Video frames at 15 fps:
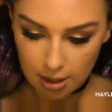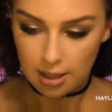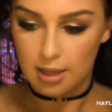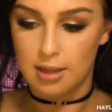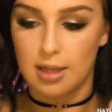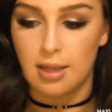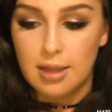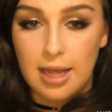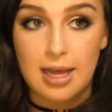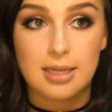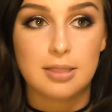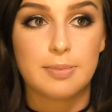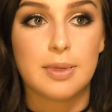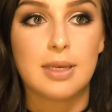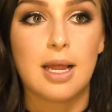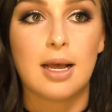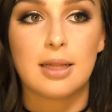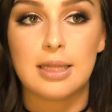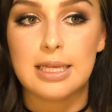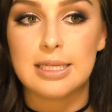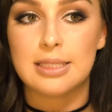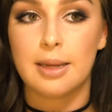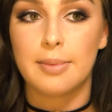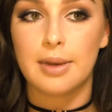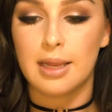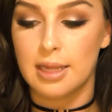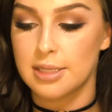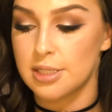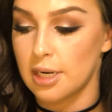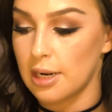And then last but not least, I'm going to
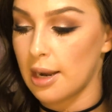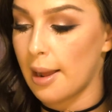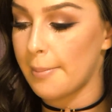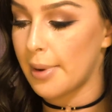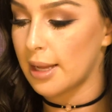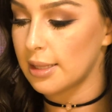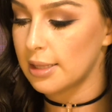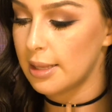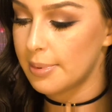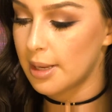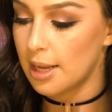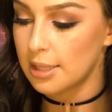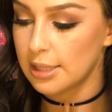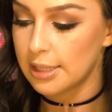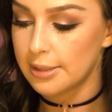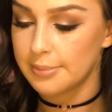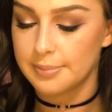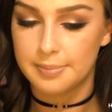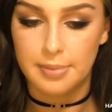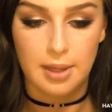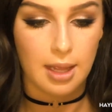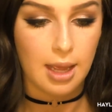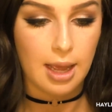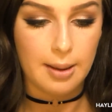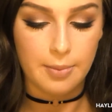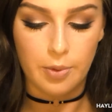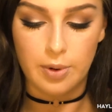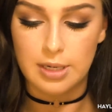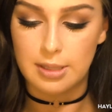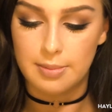get started on my lip color. I'm
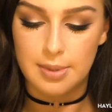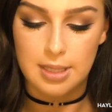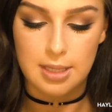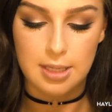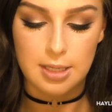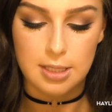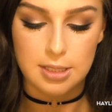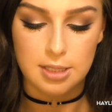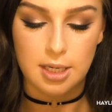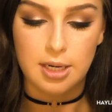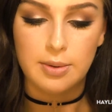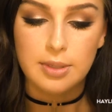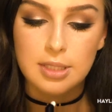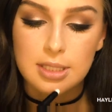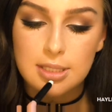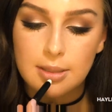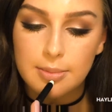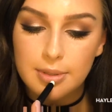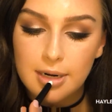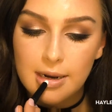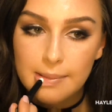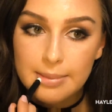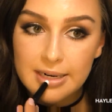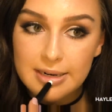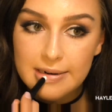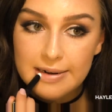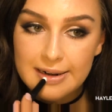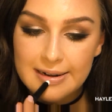going to be starting with just some primer.